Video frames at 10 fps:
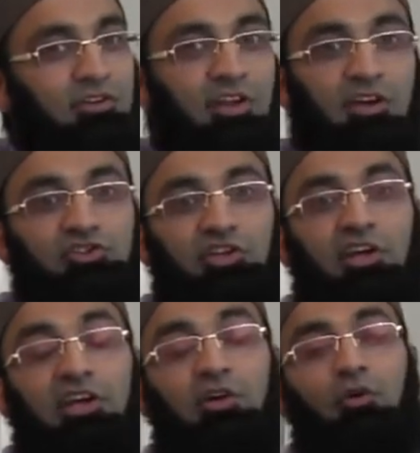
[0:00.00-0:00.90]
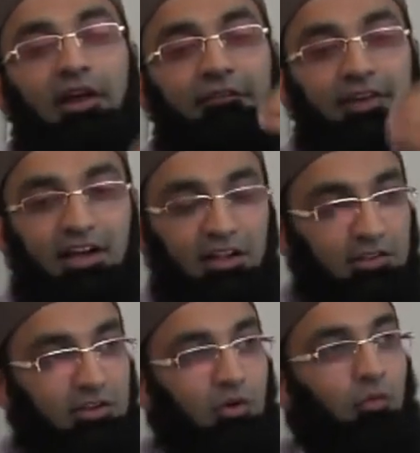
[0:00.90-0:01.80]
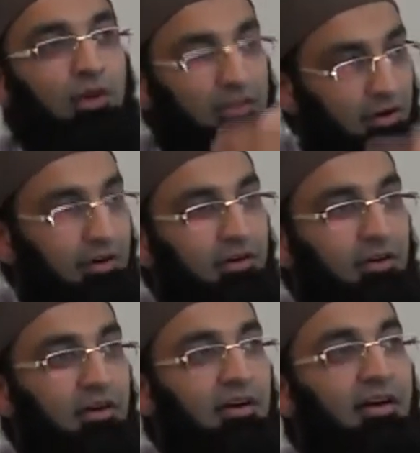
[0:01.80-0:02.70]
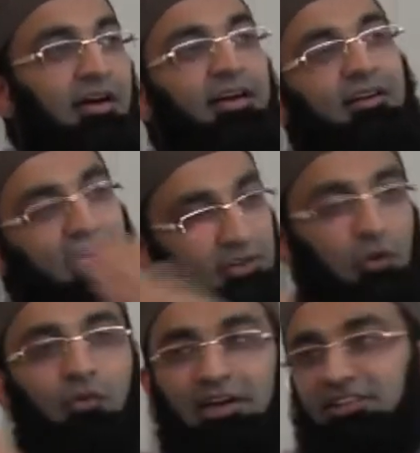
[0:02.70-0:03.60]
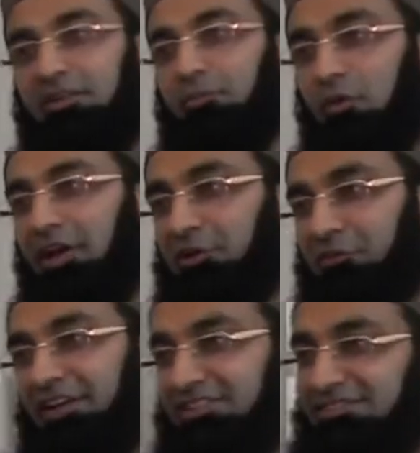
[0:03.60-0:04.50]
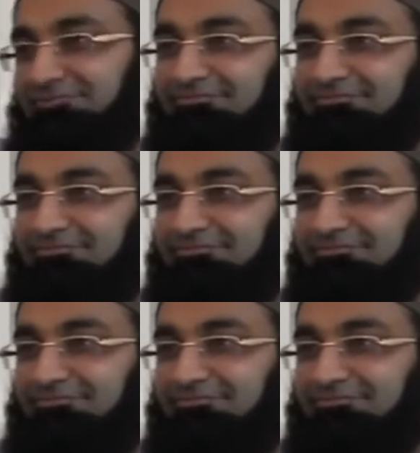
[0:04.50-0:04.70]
He could have dealt with her in otherwise and polite ways.